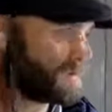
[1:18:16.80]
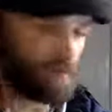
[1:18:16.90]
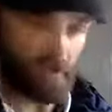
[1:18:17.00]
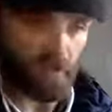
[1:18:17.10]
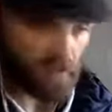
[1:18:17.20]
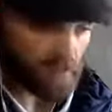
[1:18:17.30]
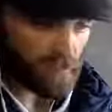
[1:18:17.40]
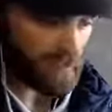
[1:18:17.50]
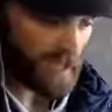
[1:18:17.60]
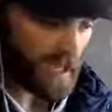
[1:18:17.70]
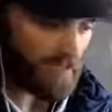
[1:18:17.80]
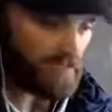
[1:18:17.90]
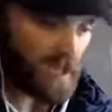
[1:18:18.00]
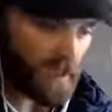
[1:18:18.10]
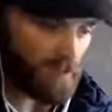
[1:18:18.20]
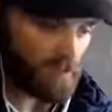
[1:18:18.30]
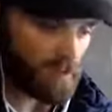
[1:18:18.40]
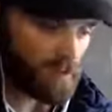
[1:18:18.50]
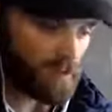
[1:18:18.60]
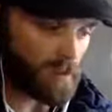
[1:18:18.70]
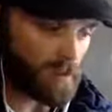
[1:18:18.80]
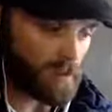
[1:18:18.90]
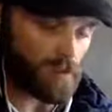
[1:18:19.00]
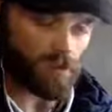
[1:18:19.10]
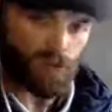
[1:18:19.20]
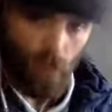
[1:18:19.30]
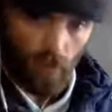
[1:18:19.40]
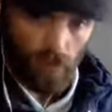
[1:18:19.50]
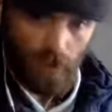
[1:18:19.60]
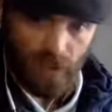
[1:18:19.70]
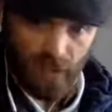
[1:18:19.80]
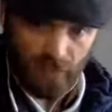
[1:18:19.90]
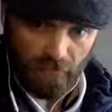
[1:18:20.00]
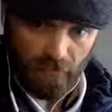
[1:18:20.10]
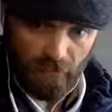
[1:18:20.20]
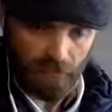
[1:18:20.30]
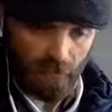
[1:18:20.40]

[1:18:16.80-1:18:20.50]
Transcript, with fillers: to like calm down, control yourself."